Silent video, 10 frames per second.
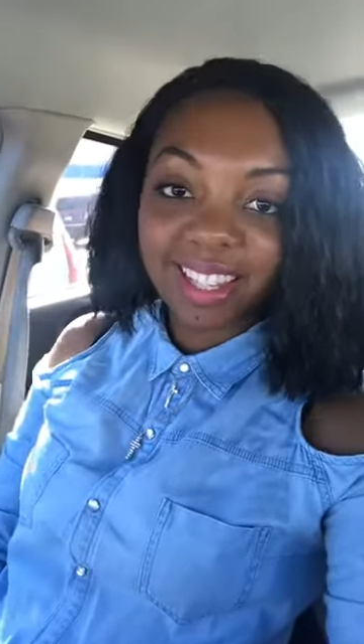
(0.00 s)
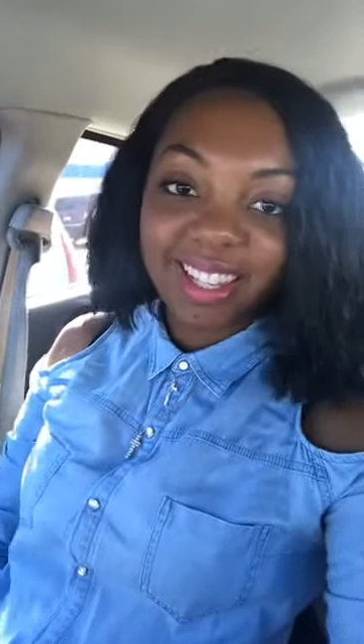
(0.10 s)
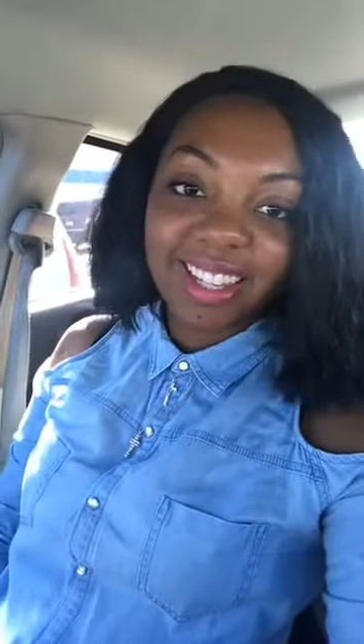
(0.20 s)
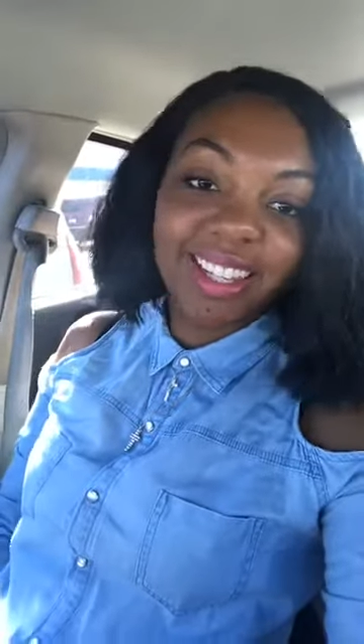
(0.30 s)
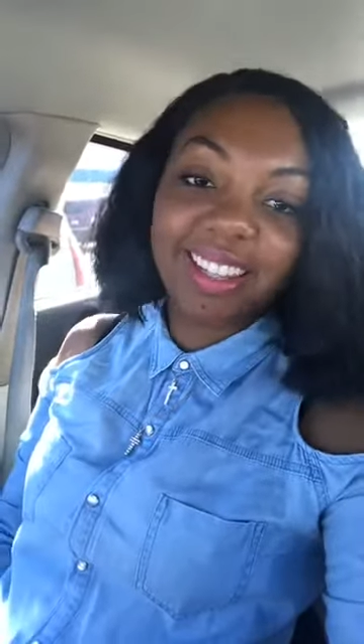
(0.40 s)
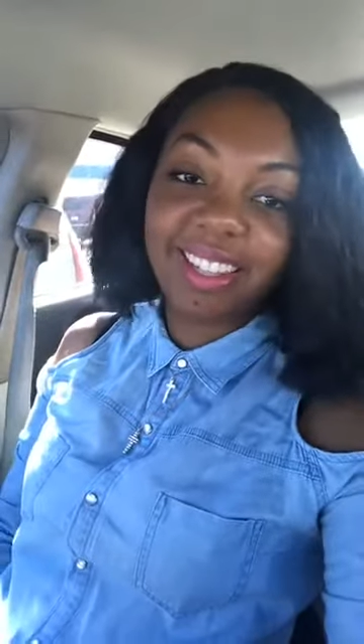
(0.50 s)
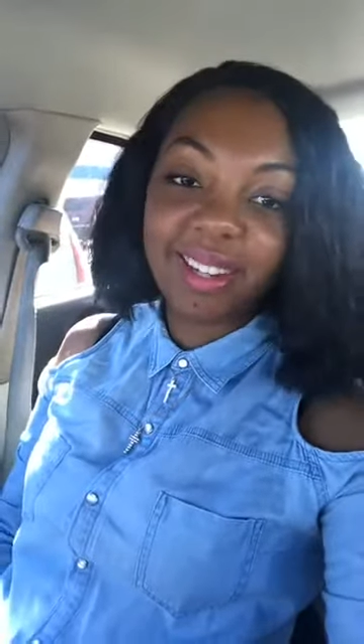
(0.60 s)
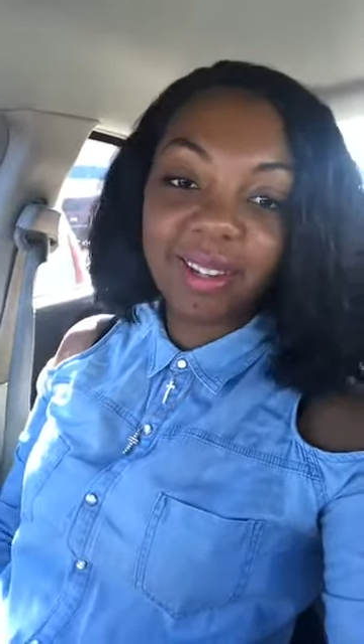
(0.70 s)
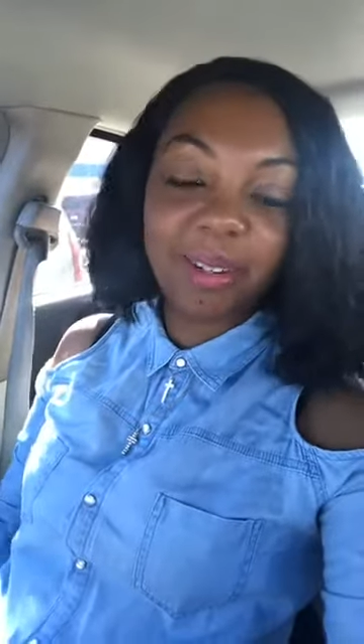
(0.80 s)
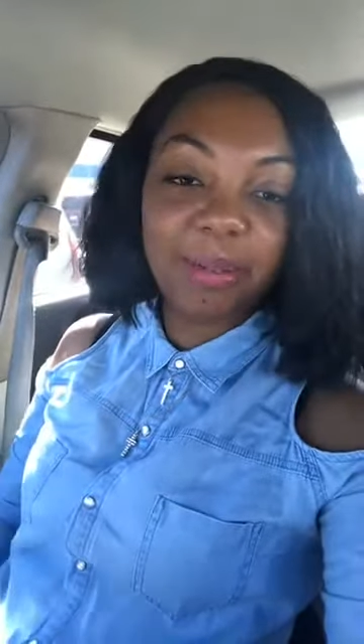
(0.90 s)

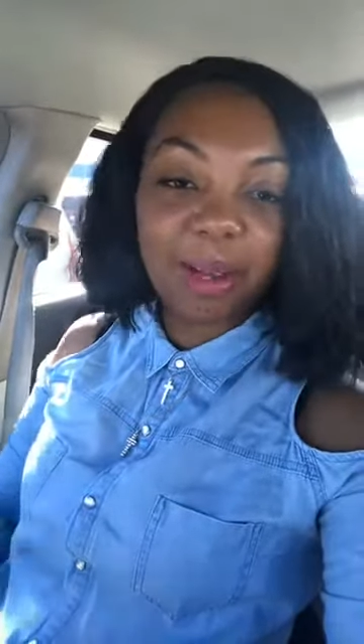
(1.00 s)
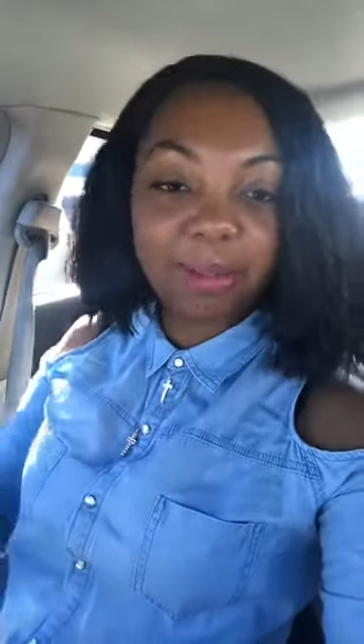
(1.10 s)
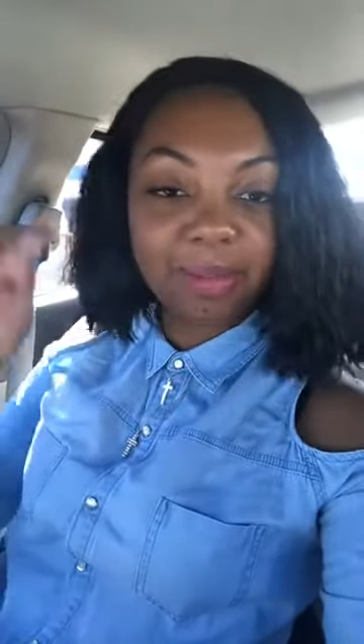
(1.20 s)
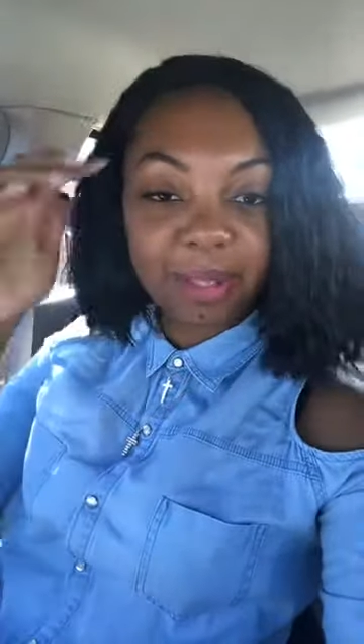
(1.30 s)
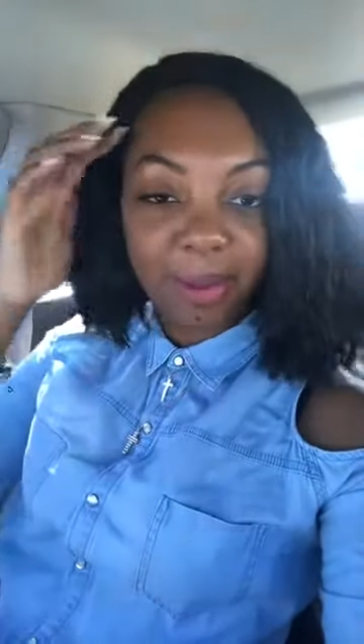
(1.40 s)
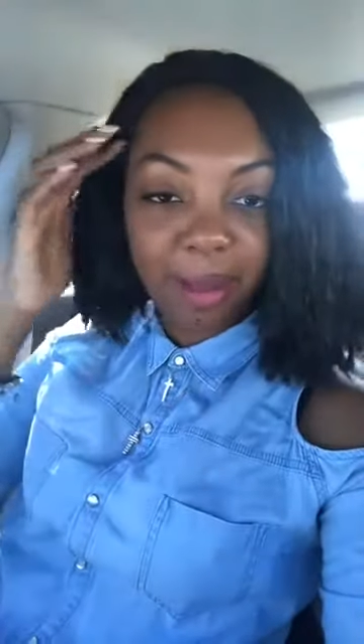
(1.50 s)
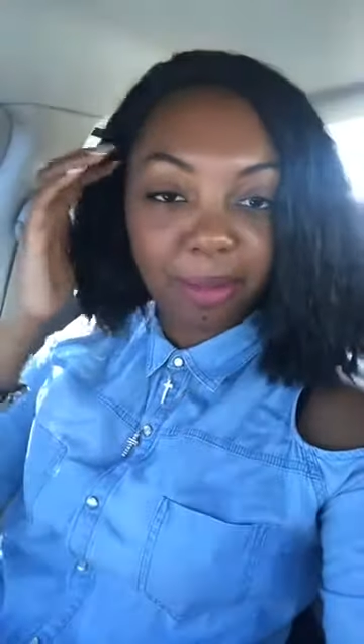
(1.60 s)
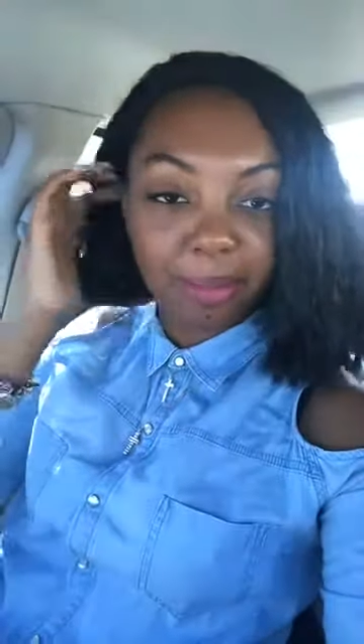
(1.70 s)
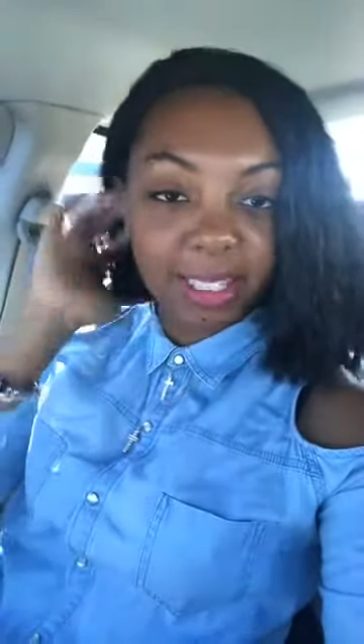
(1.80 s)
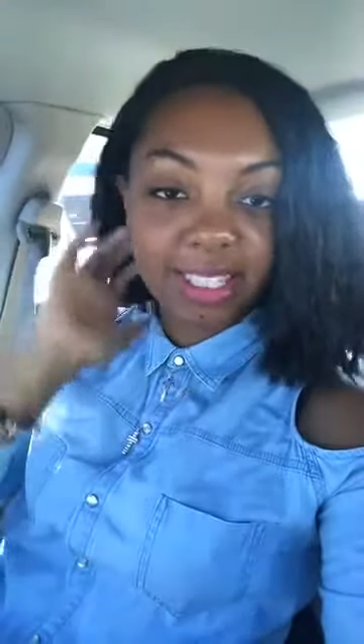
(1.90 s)
Hello, welcome to
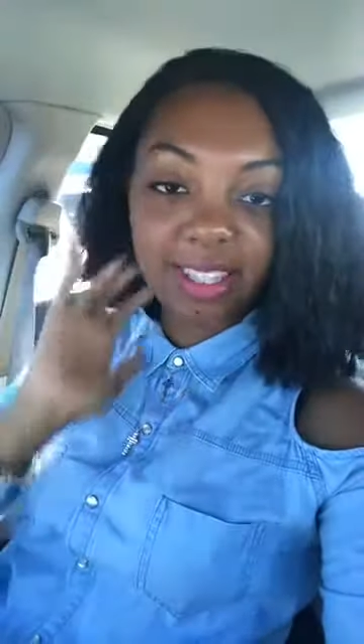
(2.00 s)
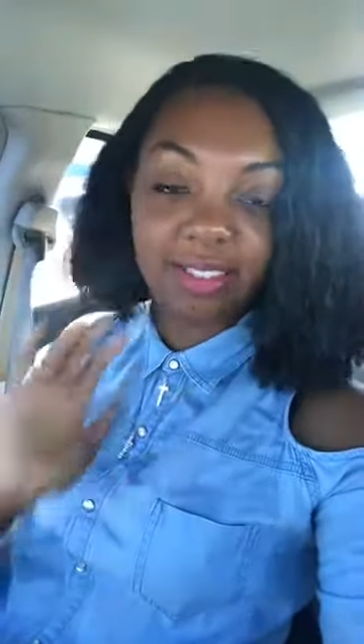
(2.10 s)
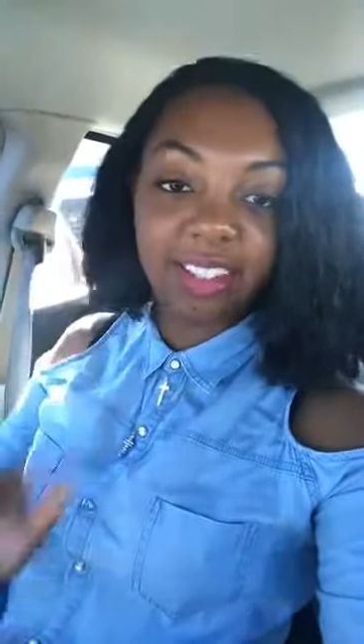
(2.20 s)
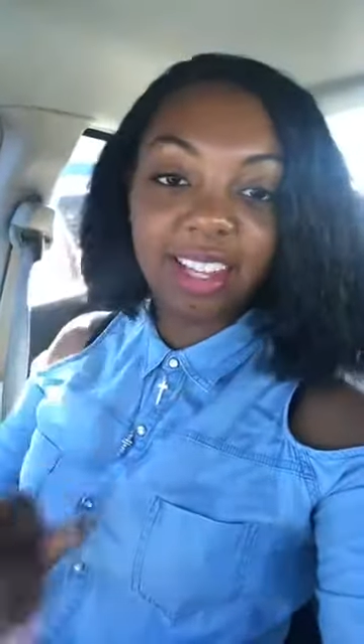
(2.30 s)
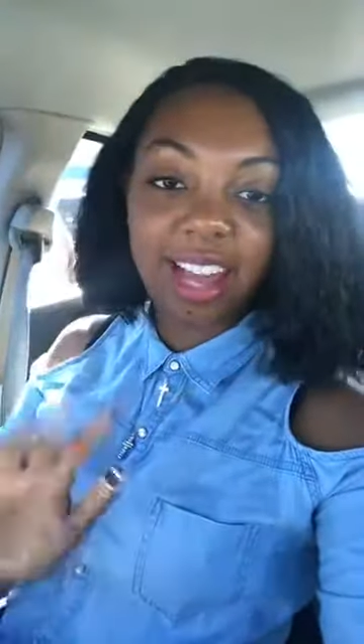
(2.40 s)
YPP TV.